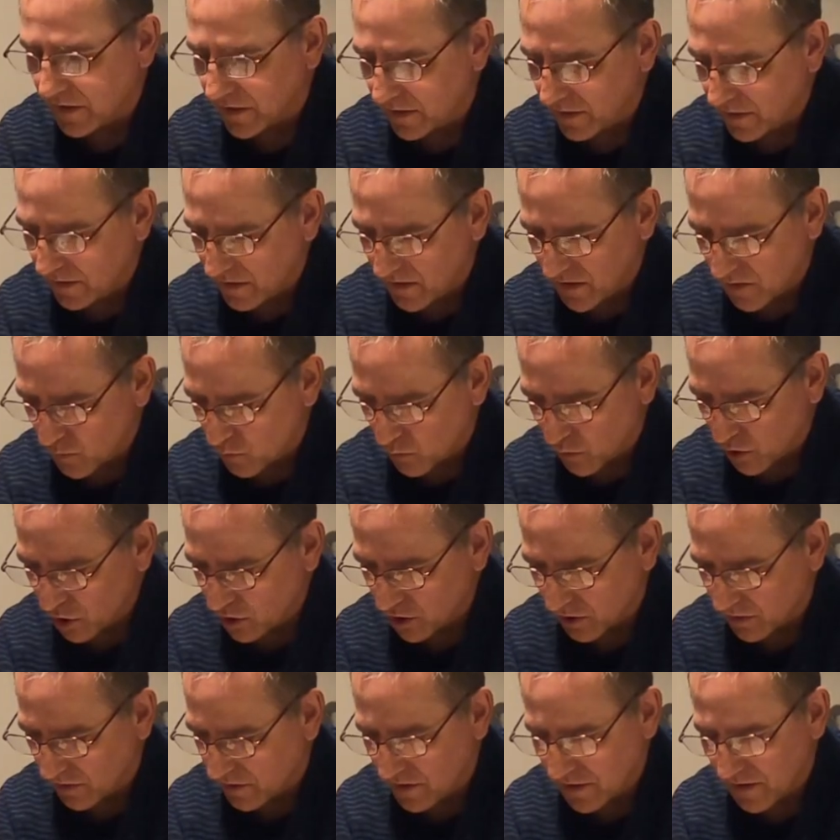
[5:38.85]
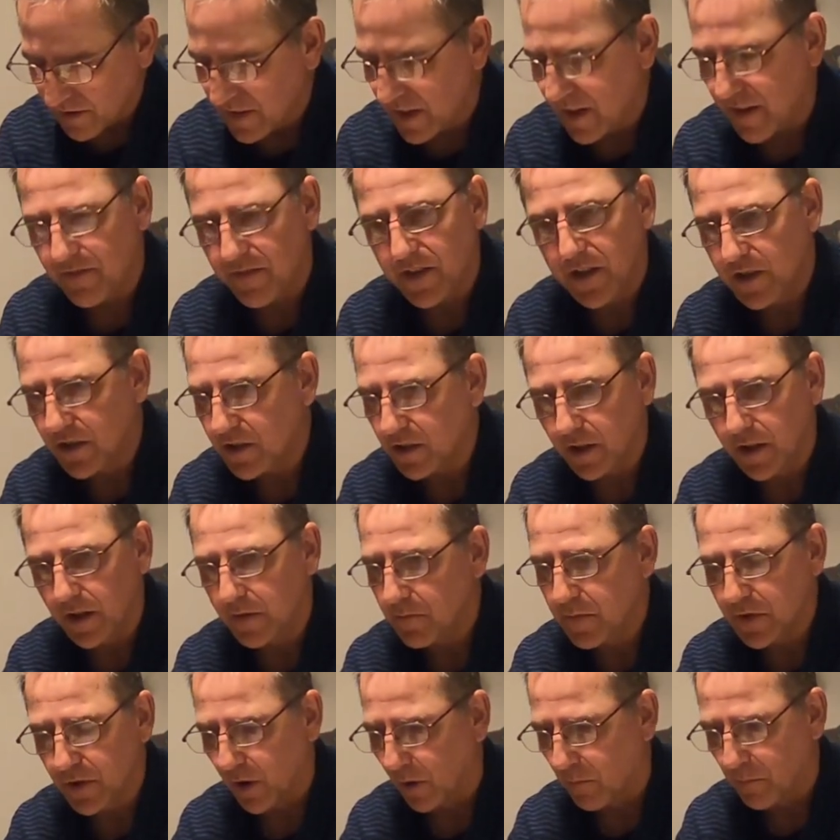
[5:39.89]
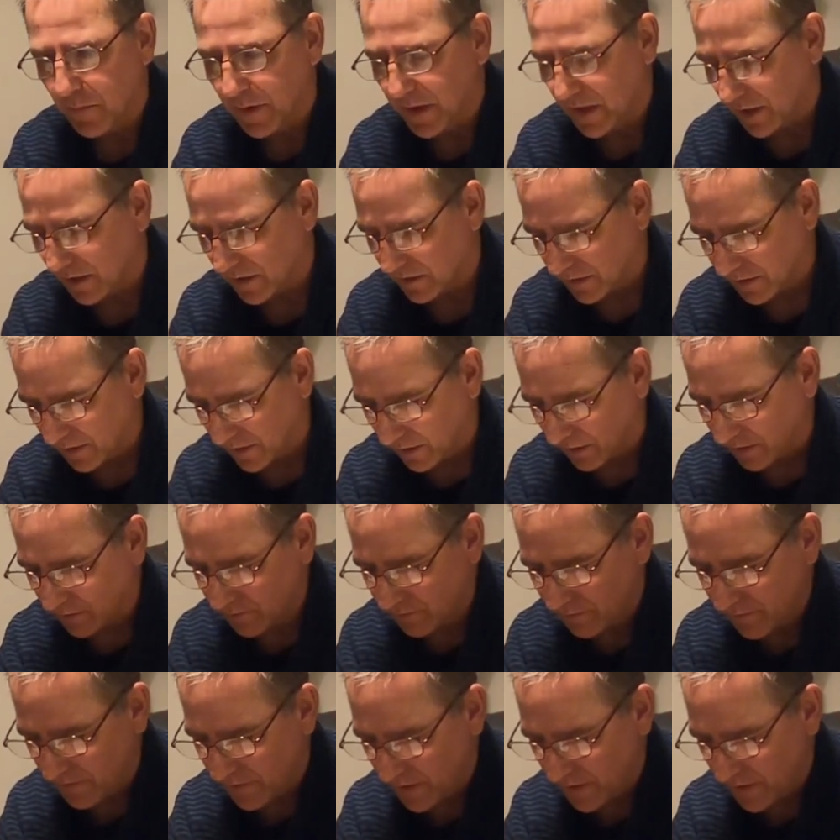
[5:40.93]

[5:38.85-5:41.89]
it's never slipped on me on that.